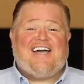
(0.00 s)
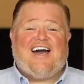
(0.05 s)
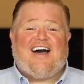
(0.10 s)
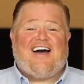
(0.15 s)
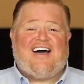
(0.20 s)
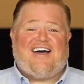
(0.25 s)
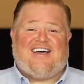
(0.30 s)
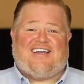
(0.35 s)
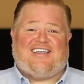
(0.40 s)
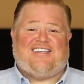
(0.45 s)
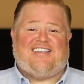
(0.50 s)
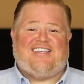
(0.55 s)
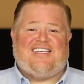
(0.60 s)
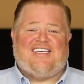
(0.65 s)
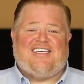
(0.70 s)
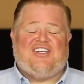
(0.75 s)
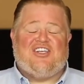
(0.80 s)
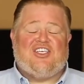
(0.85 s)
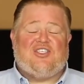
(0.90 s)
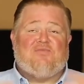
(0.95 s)
God
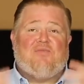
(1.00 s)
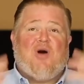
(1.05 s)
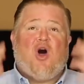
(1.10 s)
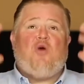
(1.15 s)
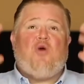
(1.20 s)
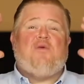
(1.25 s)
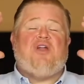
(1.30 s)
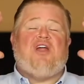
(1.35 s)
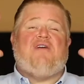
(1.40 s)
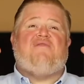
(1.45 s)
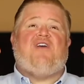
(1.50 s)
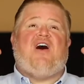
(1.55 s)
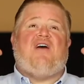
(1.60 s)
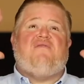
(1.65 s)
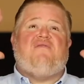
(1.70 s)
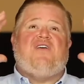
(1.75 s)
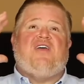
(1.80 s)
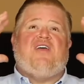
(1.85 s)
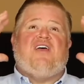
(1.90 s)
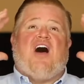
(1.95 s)
this moment of,
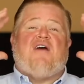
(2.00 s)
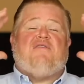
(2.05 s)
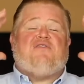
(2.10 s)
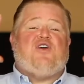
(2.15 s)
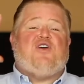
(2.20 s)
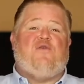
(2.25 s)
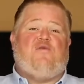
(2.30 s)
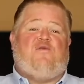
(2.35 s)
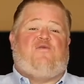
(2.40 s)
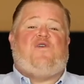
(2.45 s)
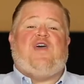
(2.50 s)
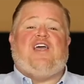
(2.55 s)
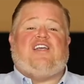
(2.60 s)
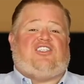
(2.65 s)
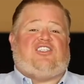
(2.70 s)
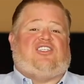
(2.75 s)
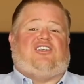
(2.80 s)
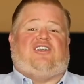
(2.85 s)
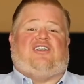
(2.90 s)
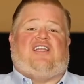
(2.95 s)
of, of
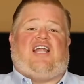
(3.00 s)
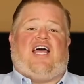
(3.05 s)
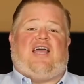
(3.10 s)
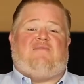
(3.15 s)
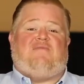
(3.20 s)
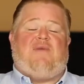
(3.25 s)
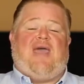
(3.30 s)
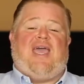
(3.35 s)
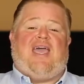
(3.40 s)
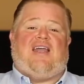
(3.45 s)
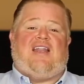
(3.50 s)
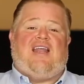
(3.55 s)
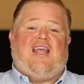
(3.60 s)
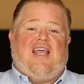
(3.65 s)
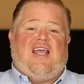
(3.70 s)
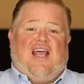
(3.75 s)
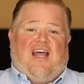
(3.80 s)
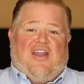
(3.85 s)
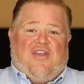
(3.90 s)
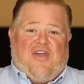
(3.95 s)
conviction like, man,
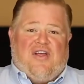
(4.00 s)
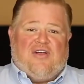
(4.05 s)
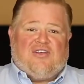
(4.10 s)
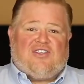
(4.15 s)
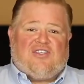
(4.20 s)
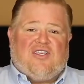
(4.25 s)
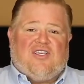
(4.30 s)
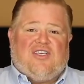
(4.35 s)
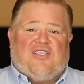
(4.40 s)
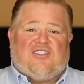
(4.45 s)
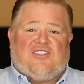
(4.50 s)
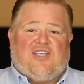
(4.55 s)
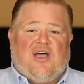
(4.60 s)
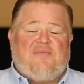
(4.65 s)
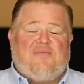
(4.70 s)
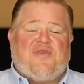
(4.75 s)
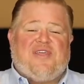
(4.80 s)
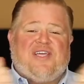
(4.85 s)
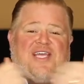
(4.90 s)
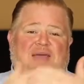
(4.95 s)
there's
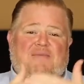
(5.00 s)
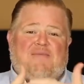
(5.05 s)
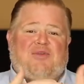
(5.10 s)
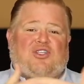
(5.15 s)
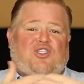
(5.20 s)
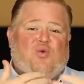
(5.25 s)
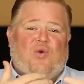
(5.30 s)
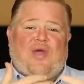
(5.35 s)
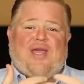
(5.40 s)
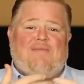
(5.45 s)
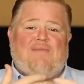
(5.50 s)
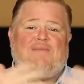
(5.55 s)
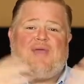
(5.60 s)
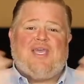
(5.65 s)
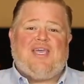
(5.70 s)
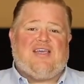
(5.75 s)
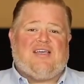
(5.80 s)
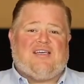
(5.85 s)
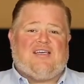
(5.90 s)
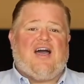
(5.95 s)
something in between
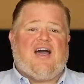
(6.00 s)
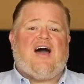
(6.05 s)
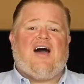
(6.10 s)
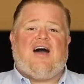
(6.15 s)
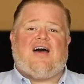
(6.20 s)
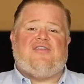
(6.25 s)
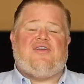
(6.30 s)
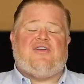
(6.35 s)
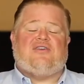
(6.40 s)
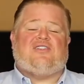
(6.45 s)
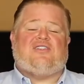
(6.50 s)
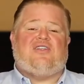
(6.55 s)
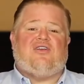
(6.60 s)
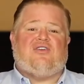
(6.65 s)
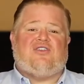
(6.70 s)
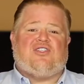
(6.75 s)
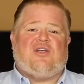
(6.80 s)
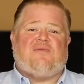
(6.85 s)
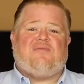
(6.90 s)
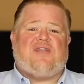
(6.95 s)
me and God. There's,
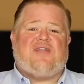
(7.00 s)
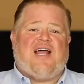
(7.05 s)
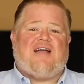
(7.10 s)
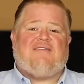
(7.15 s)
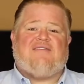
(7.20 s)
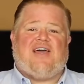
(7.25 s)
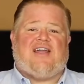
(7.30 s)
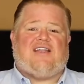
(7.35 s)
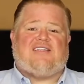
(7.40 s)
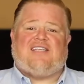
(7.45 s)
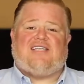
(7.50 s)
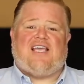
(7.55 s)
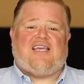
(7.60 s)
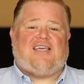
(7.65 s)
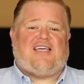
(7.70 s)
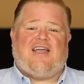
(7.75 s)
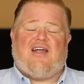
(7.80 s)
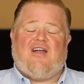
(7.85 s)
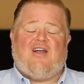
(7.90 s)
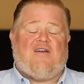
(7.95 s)
there's something I've got to take
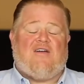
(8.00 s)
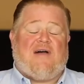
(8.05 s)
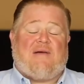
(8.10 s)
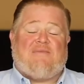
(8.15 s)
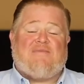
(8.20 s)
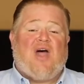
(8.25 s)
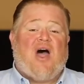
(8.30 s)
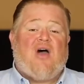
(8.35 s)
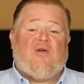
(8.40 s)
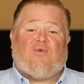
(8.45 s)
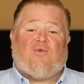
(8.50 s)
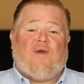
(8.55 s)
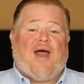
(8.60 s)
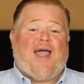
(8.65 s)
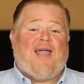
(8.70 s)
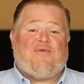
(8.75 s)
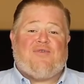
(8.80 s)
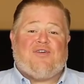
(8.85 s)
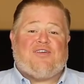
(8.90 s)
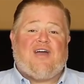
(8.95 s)
care of. I'm not
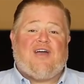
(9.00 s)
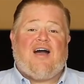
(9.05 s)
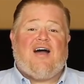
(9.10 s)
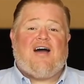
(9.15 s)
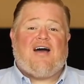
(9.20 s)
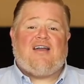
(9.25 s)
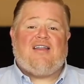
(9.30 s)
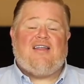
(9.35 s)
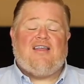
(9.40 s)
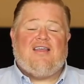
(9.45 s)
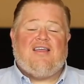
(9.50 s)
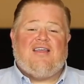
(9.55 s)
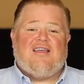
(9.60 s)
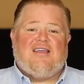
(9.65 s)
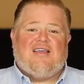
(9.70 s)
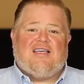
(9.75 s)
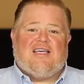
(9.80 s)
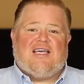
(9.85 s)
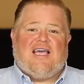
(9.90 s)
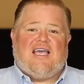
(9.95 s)
right with God.
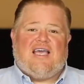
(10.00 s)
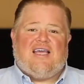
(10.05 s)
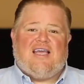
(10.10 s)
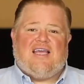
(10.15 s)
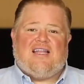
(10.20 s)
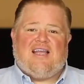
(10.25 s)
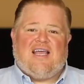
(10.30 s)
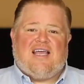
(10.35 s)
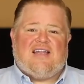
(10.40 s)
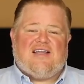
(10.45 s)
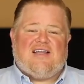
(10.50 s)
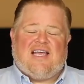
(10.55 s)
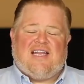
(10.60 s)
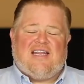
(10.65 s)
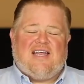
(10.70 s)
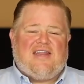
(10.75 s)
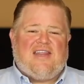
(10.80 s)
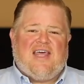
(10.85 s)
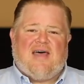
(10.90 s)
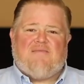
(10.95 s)
And, and, and
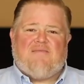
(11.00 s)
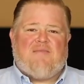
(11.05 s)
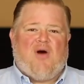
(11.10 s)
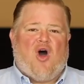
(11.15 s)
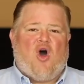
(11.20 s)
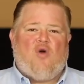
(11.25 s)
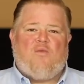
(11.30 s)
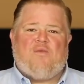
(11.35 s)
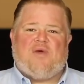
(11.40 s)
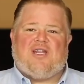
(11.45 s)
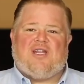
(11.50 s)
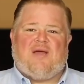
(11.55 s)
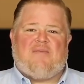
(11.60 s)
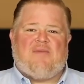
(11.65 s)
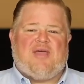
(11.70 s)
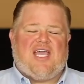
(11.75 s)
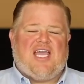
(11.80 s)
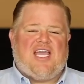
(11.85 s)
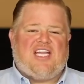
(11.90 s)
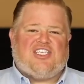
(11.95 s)
in that moment, I
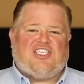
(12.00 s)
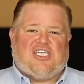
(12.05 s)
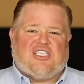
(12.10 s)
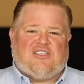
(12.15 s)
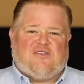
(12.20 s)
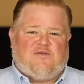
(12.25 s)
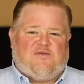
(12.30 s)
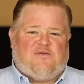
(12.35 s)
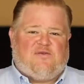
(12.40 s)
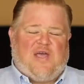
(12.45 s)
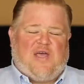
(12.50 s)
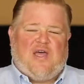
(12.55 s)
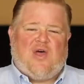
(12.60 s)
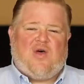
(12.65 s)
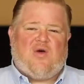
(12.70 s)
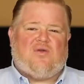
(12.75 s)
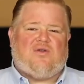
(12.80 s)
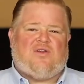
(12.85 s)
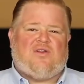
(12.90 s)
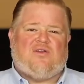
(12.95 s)
mean, he just
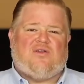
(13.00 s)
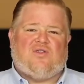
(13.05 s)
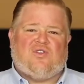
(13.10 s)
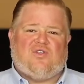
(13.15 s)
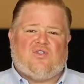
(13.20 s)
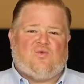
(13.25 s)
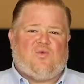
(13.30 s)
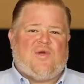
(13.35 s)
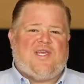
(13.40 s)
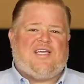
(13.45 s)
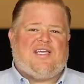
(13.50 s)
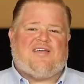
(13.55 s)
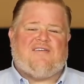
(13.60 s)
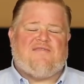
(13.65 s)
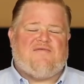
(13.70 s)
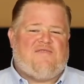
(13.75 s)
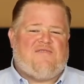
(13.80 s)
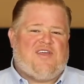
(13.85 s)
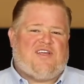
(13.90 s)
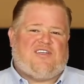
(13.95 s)
felt sweet
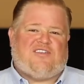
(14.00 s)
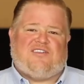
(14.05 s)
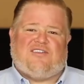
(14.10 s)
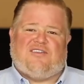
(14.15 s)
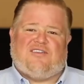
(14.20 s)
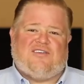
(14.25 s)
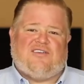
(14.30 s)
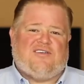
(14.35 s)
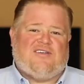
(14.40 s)
conviction.